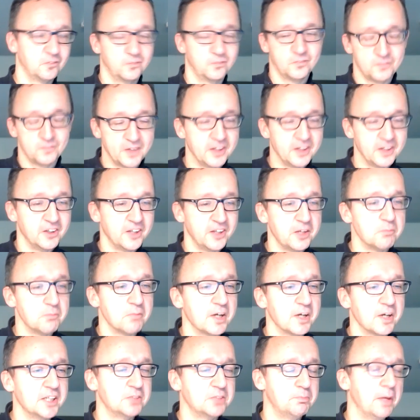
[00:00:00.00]
while they
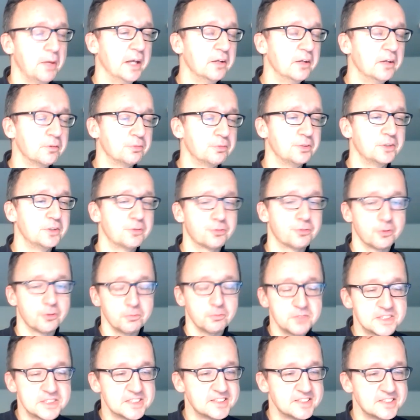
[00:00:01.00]
might benefit from
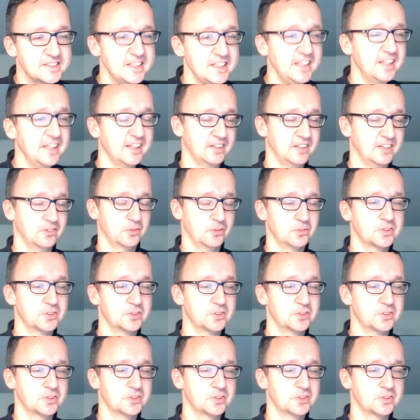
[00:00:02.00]
seeing those